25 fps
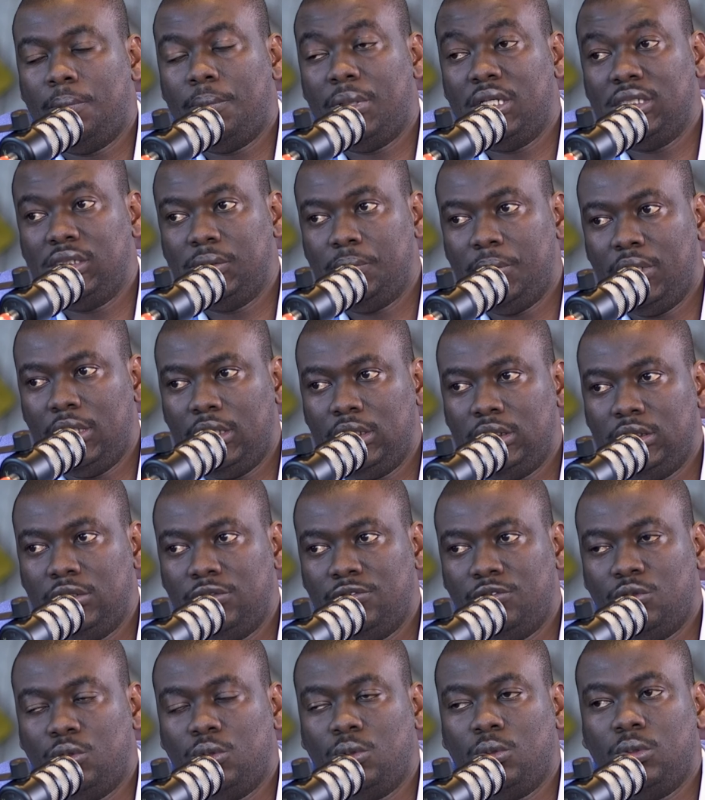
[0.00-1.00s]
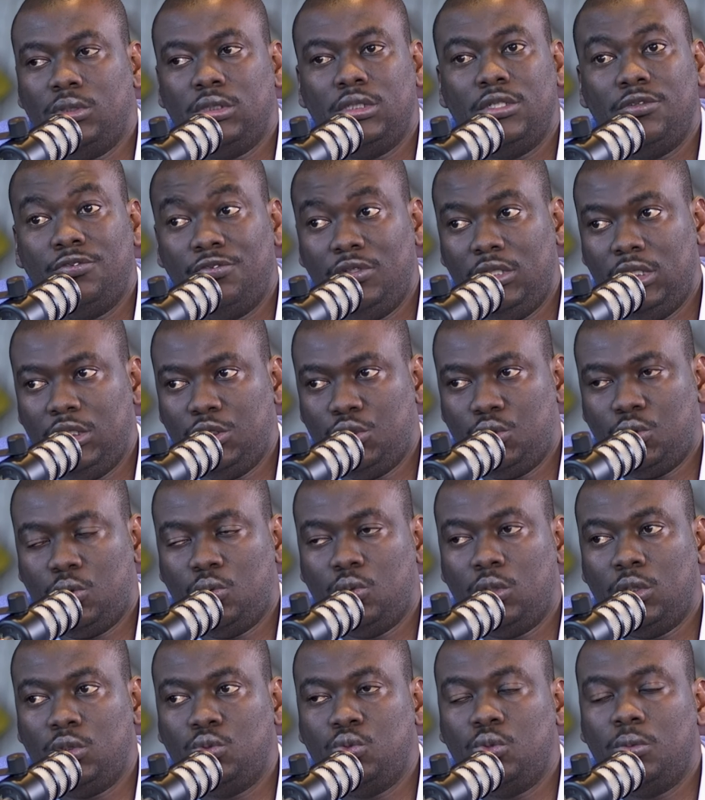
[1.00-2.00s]
perspective or
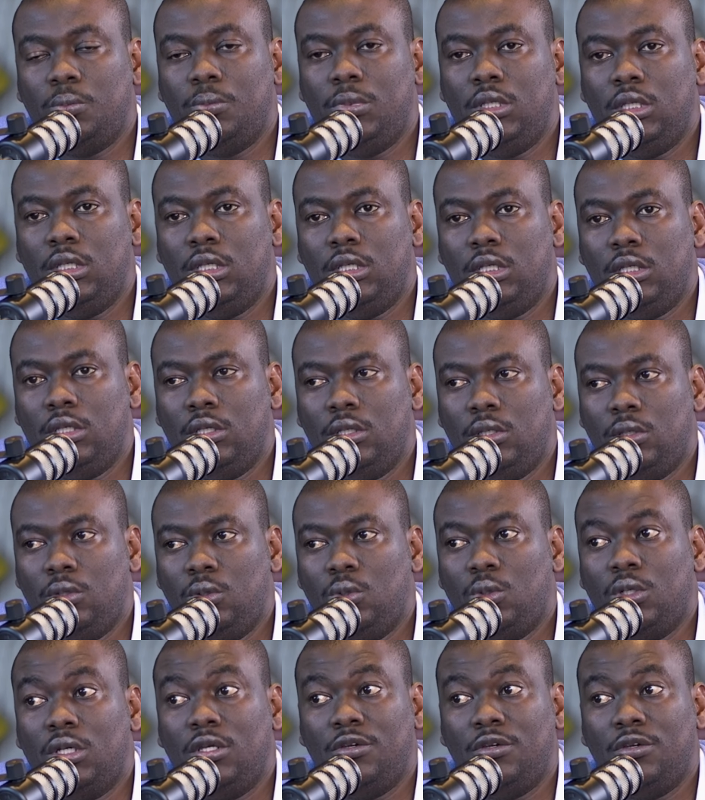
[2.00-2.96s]
definition, what would be your